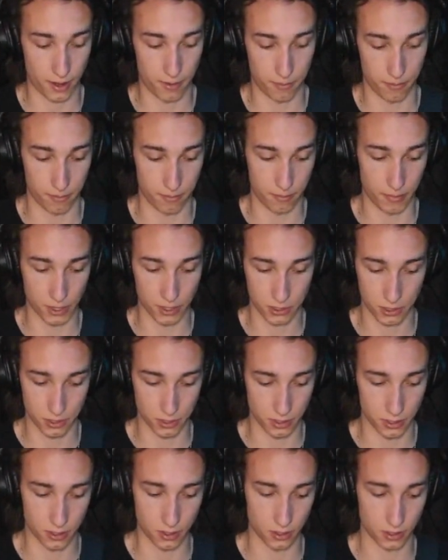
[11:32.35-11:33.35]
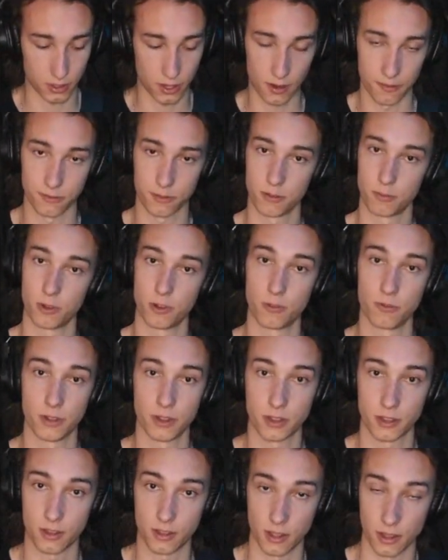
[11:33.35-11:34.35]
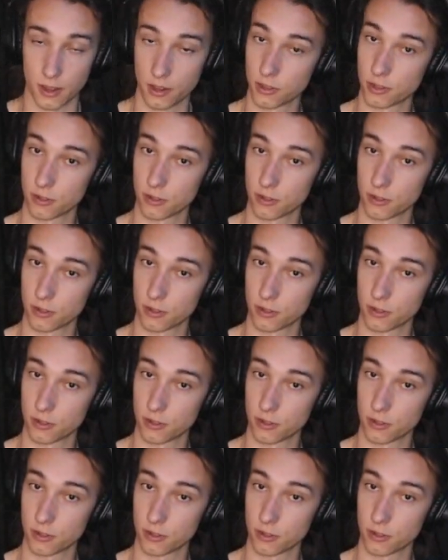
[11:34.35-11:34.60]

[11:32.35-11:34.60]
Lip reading: and make sure you're comfortable with